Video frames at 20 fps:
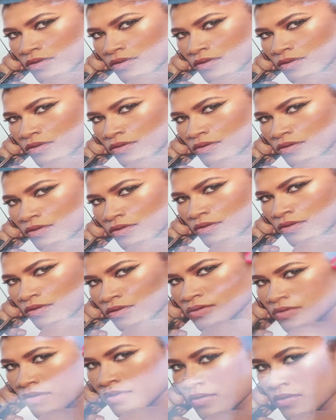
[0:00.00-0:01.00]
So here
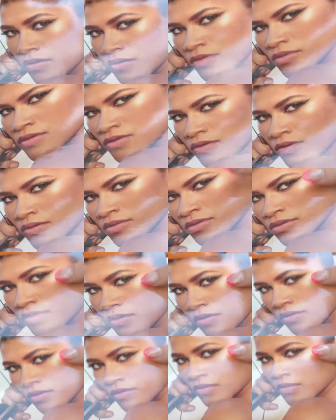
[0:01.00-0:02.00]
is the birthday gift from
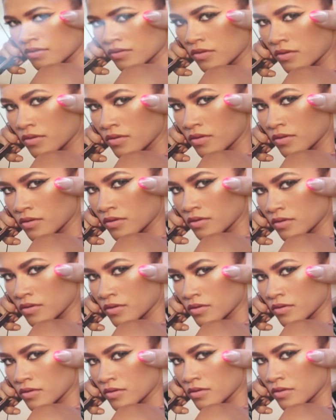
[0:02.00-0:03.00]
Ulta,
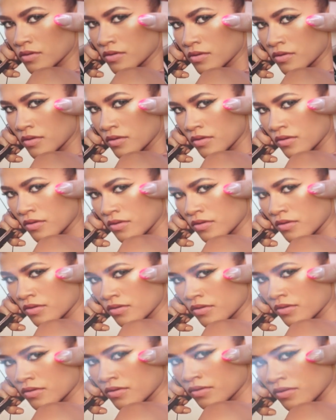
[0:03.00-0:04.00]
the
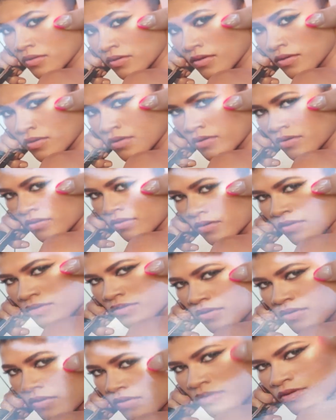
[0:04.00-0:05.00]
Lancome Lash
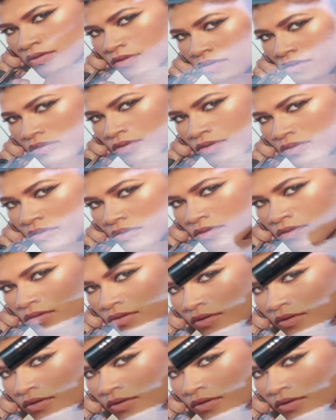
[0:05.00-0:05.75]
Idol Mascara.